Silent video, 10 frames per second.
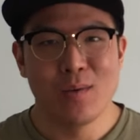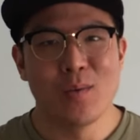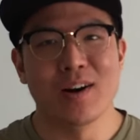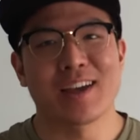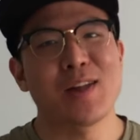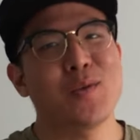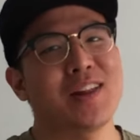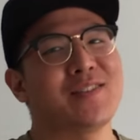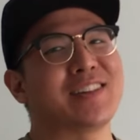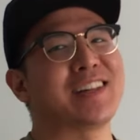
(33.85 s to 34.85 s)
Well, get
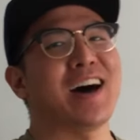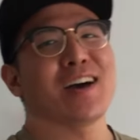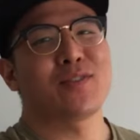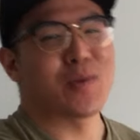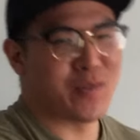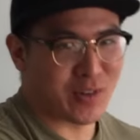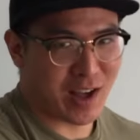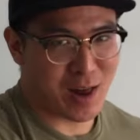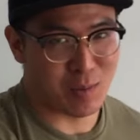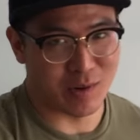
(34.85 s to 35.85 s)
rid of diet from your
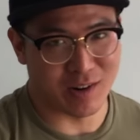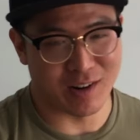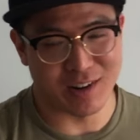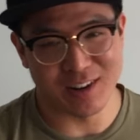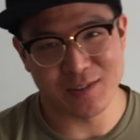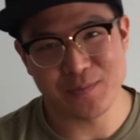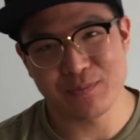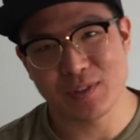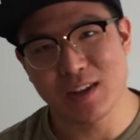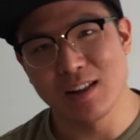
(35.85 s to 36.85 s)
vocabulary, all right?
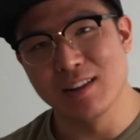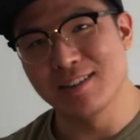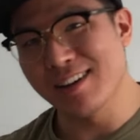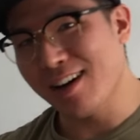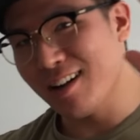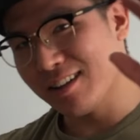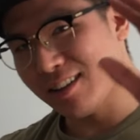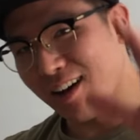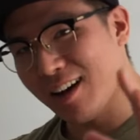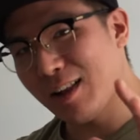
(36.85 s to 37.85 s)
Let's not call it
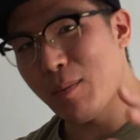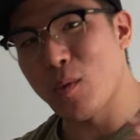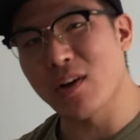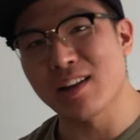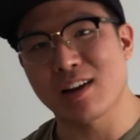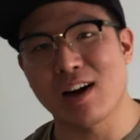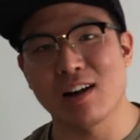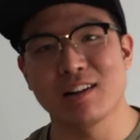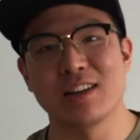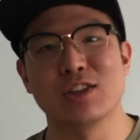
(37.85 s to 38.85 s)
diet, but we're gonna
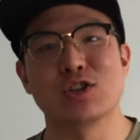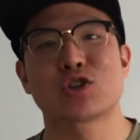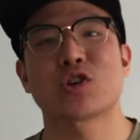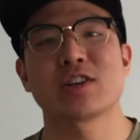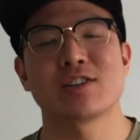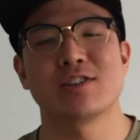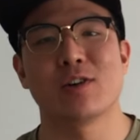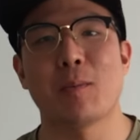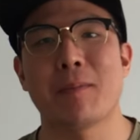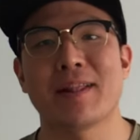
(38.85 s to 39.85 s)
call it
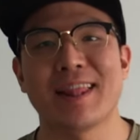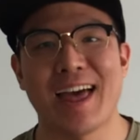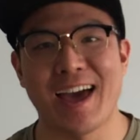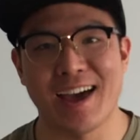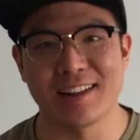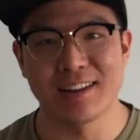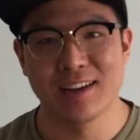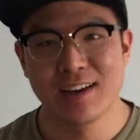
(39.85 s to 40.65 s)
nutritional plan.